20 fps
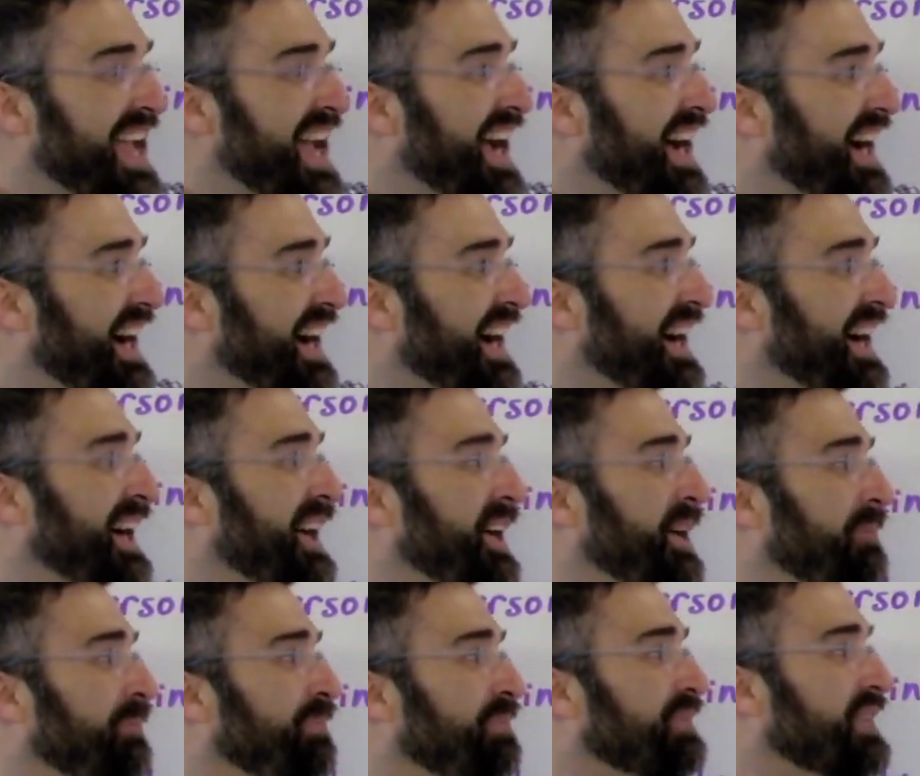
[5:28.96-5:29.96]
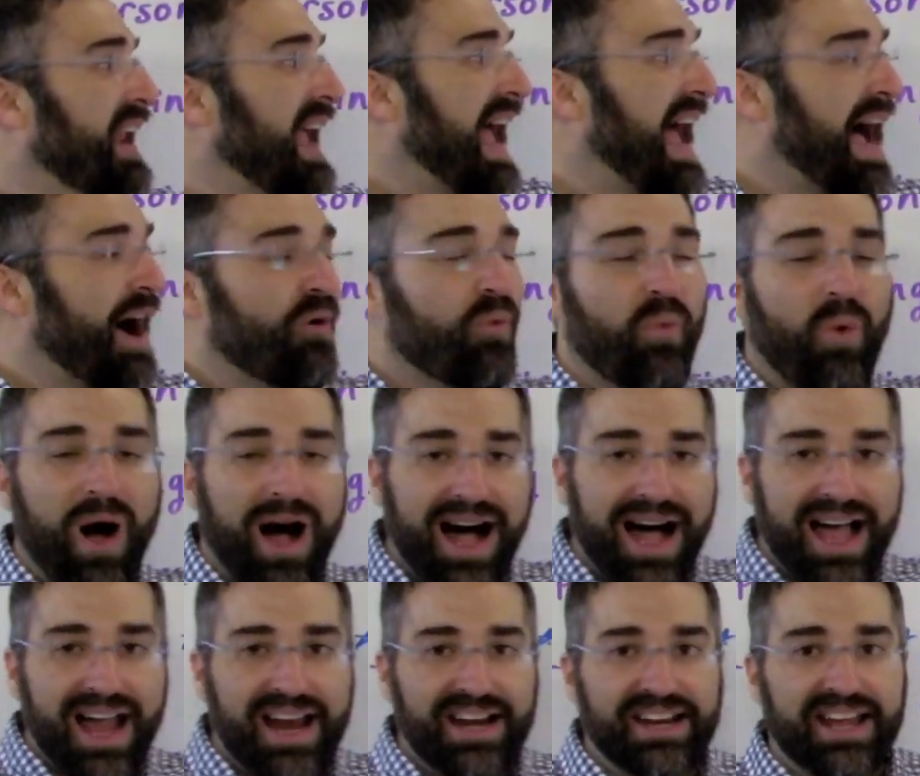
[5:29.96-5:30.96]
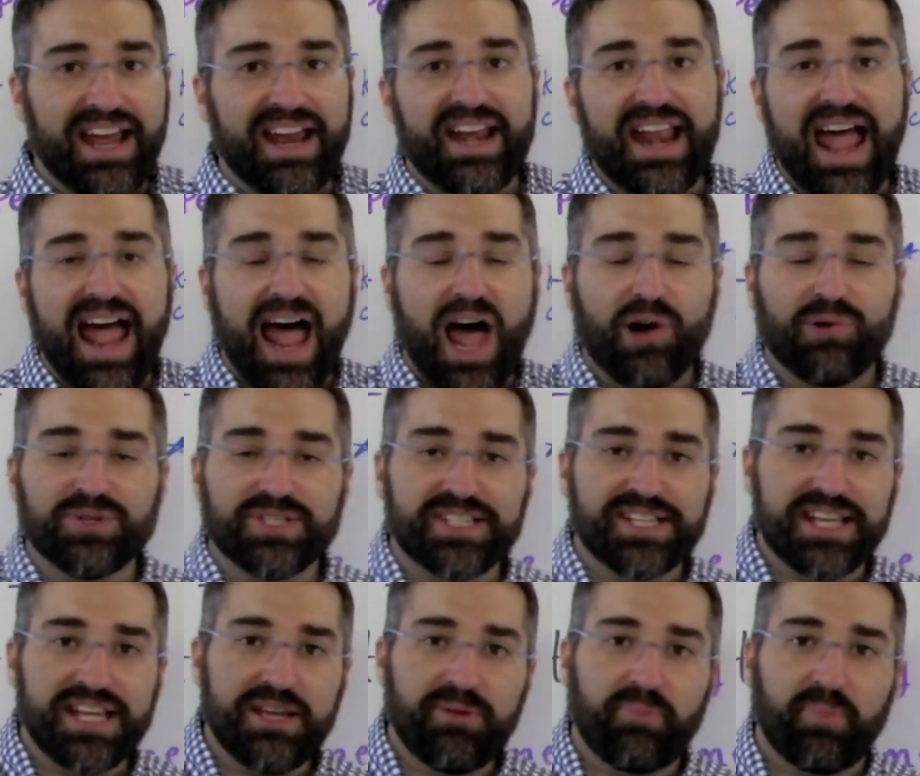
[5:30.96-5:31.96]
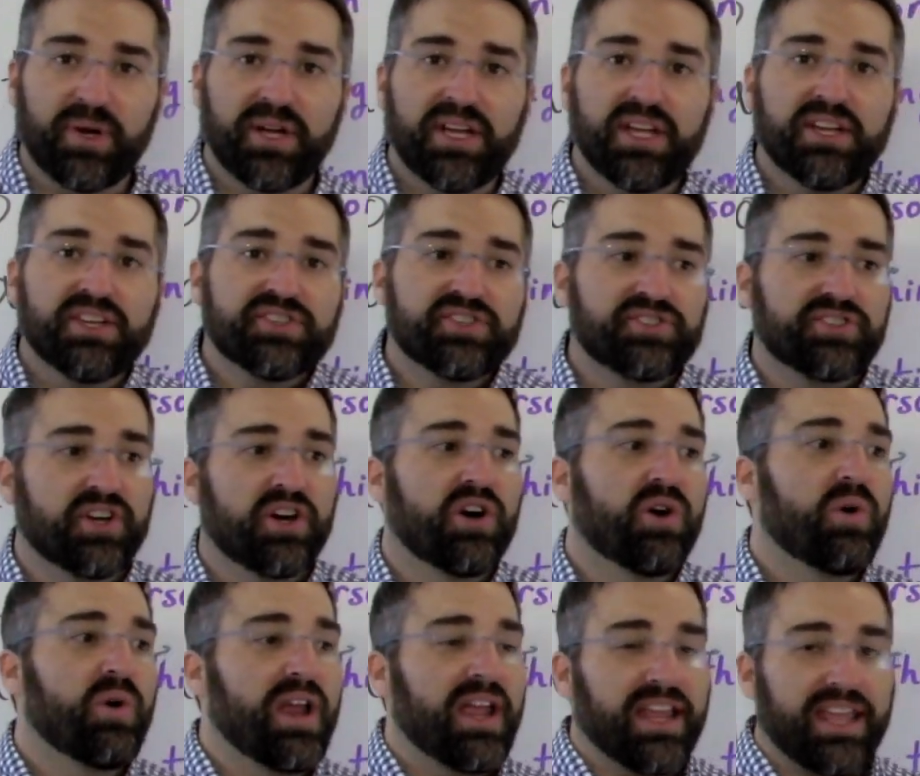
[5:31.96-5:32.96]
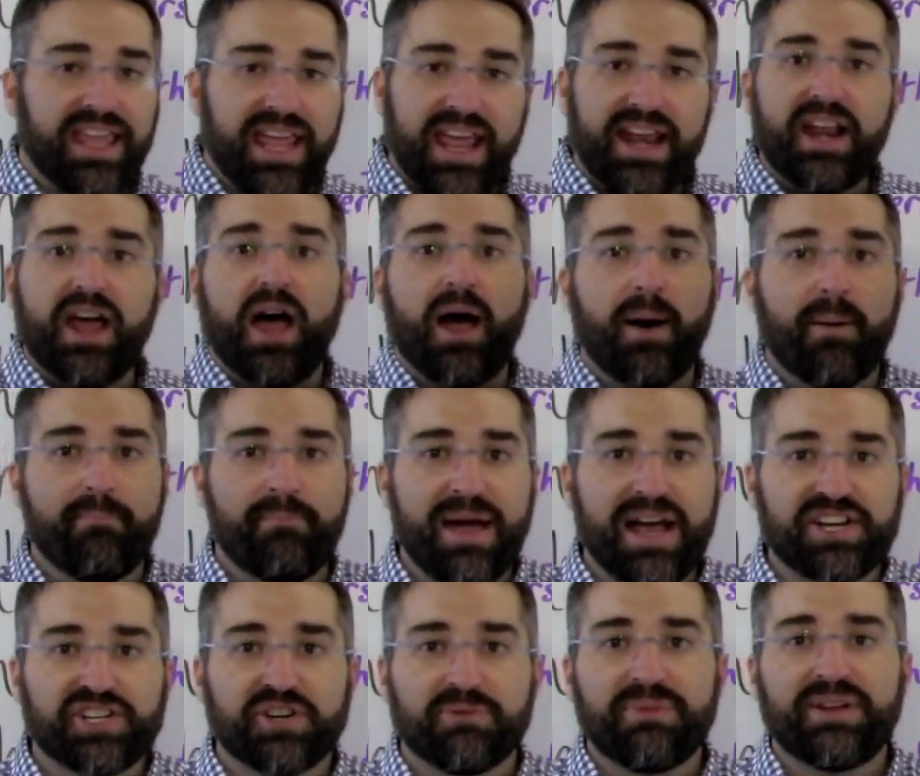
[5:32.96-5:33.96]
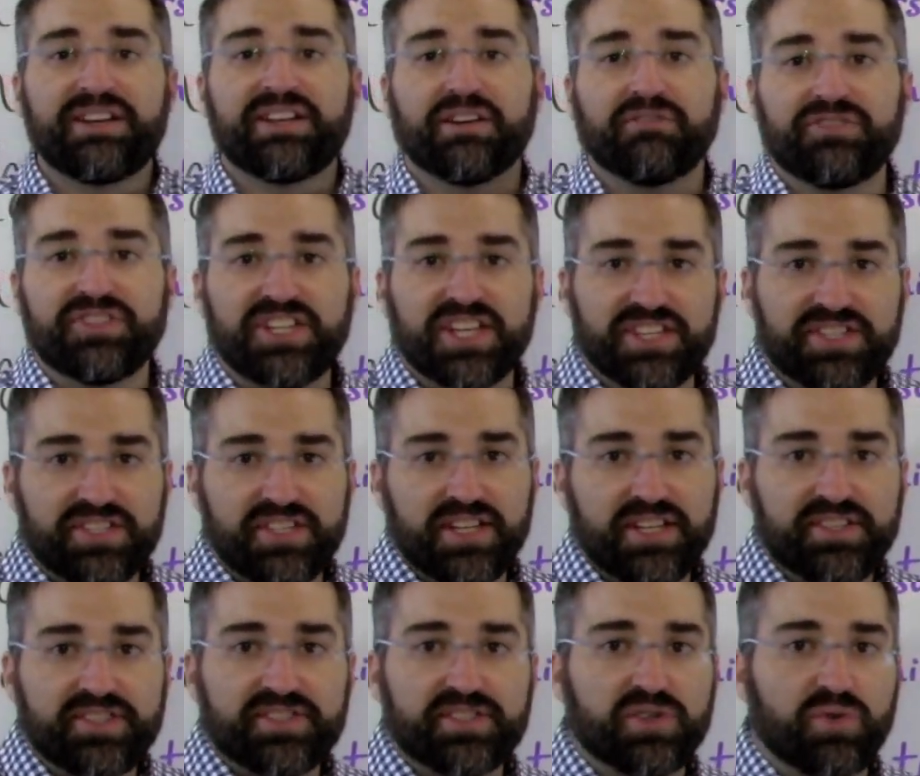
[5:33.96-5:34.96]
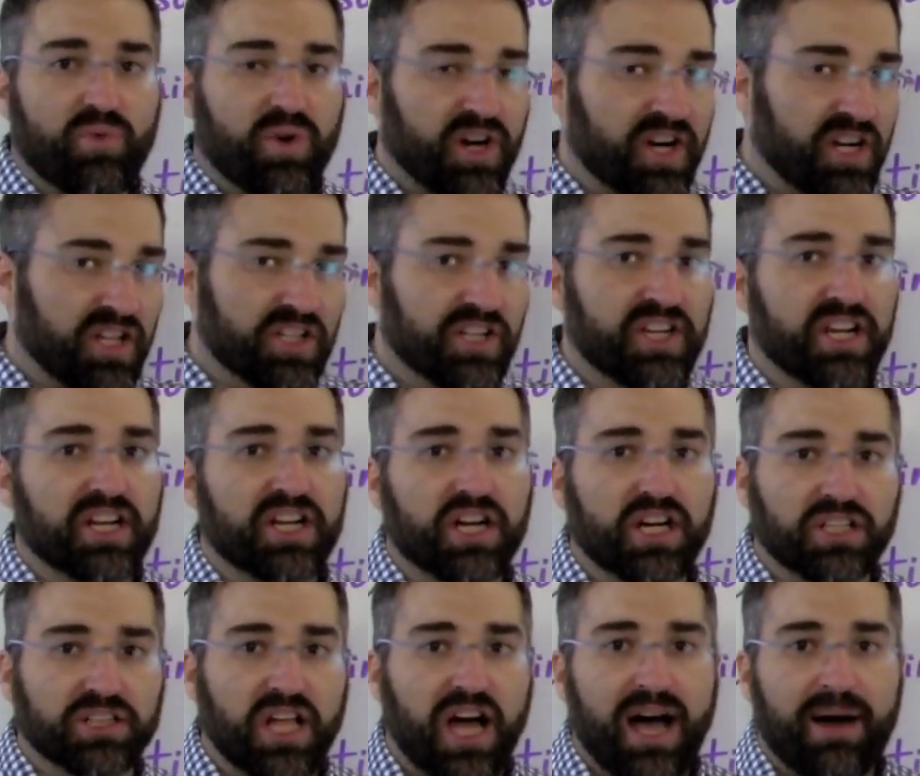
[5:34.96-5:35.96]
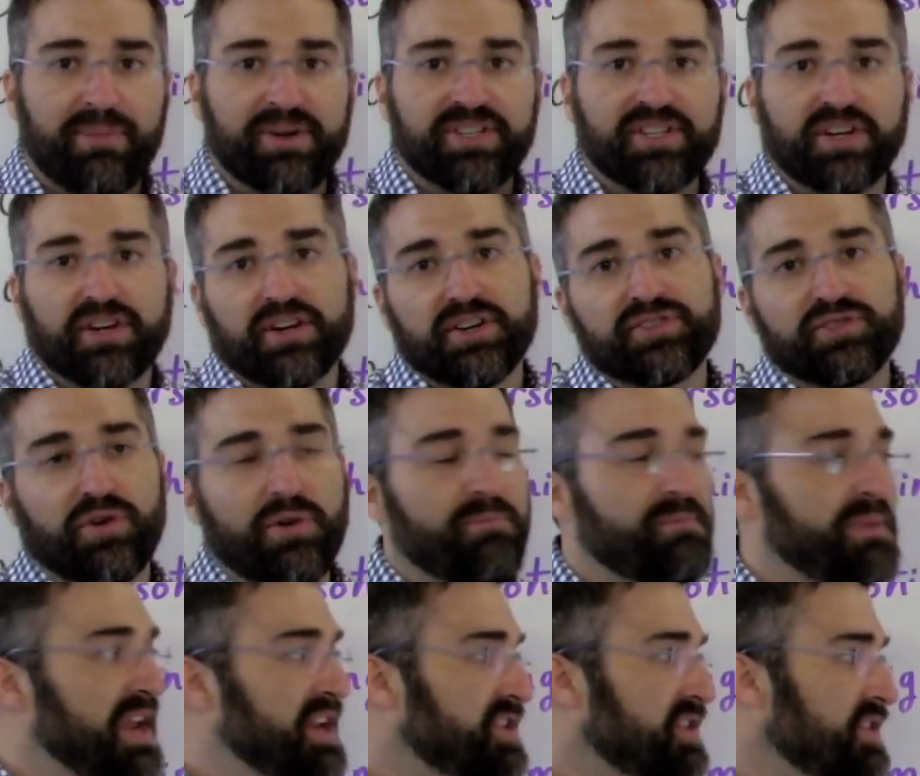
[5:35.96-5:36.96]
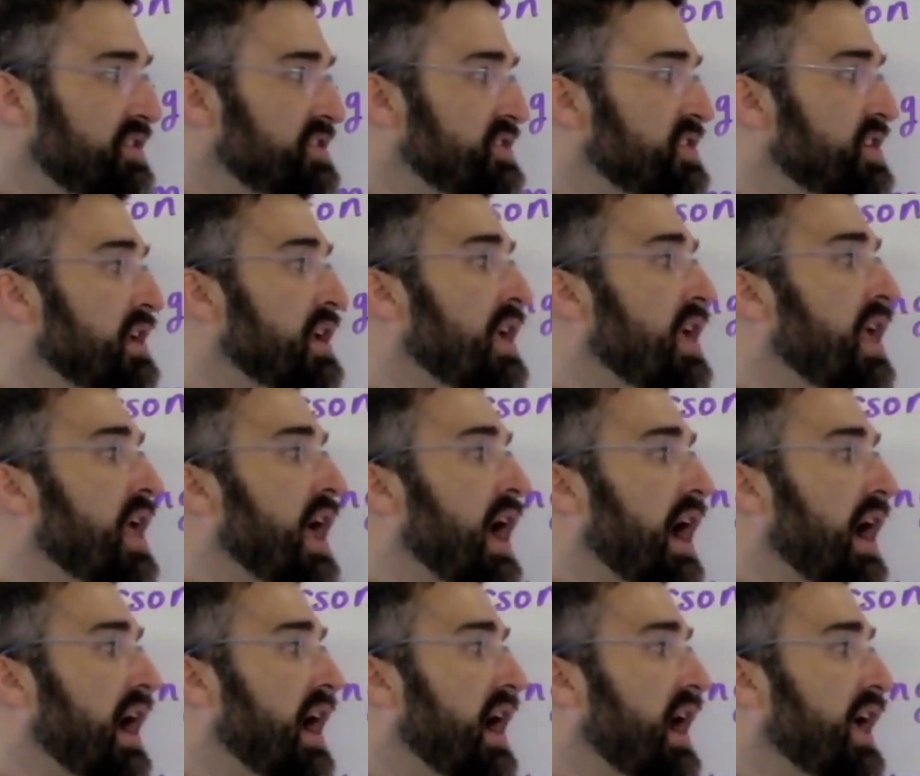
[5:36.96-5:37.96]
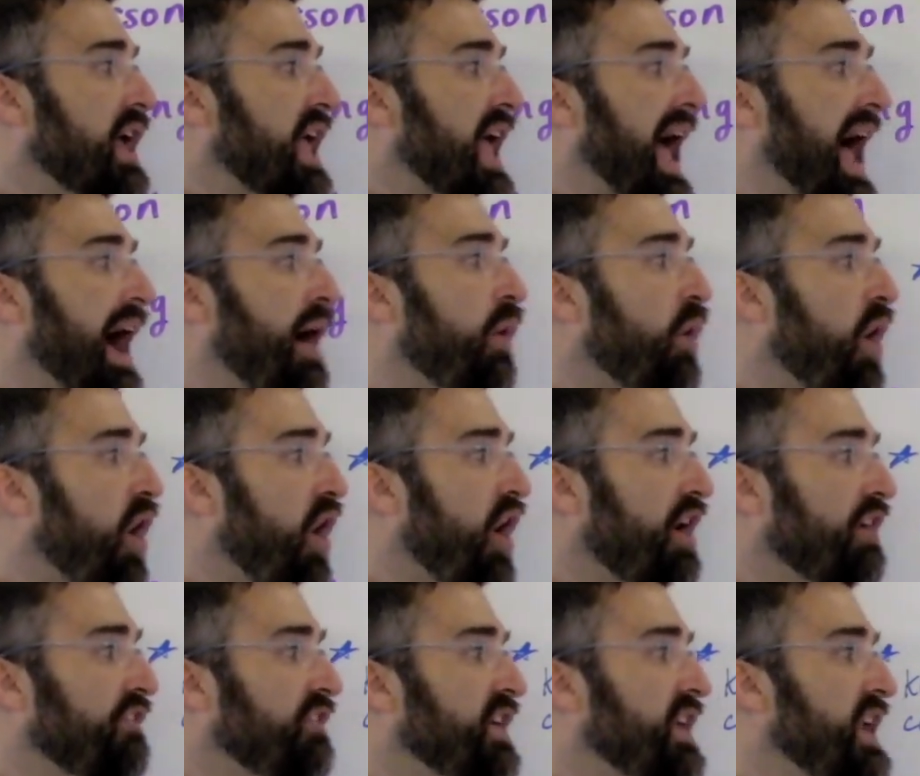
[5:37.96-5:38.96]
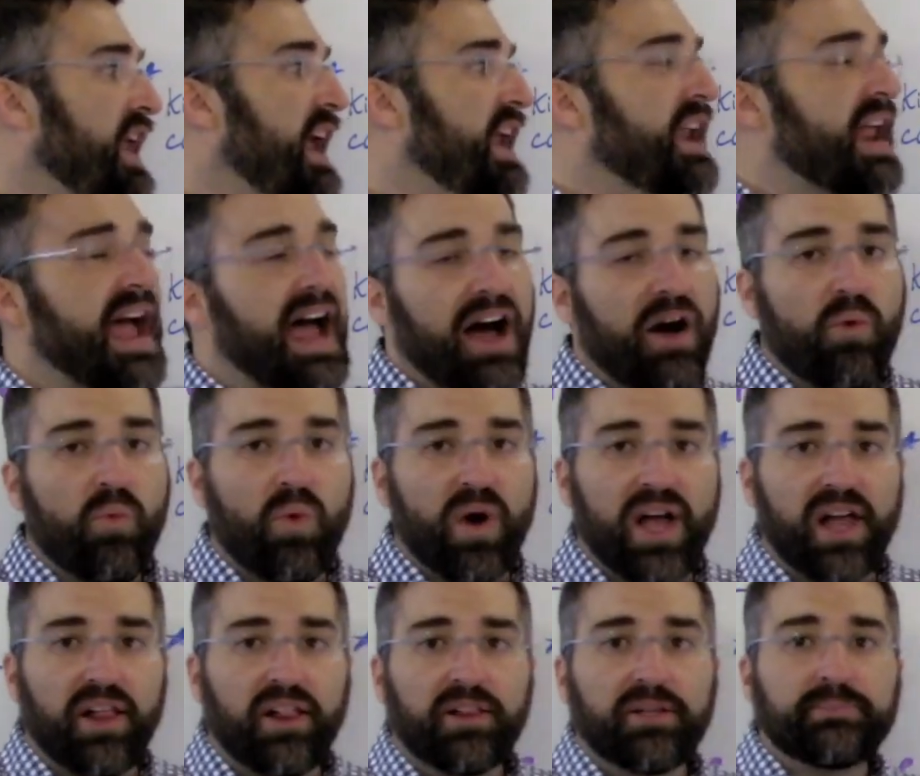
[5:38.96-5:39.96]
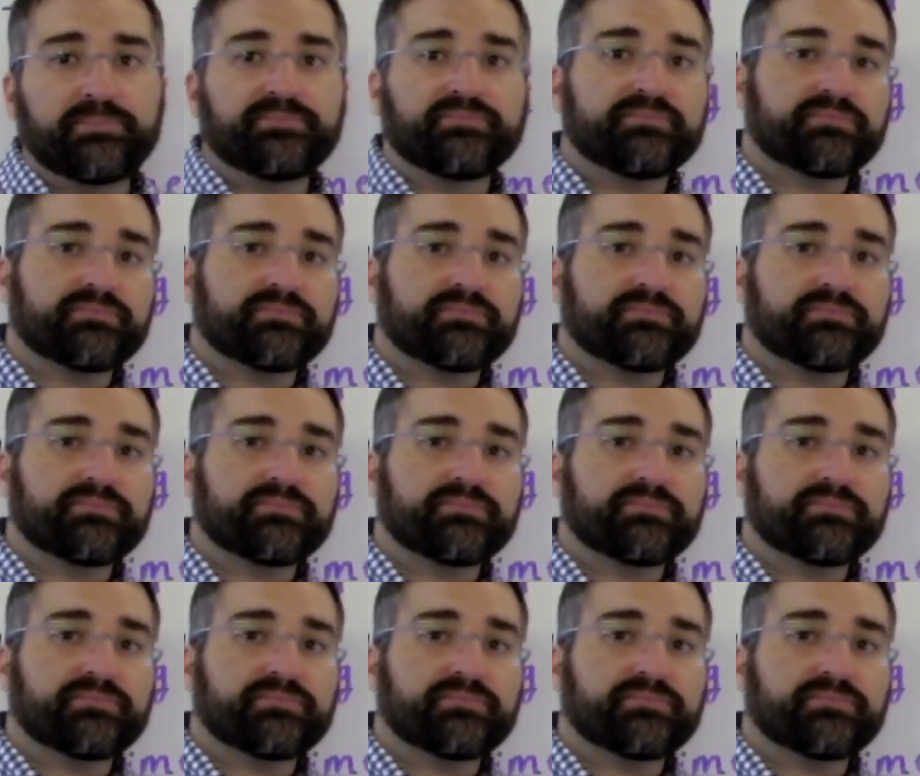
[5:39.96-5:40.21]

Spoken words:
How wide and how deep? So again, a measurement of distance. So we're going to look at kilometers or meters. How often and how well?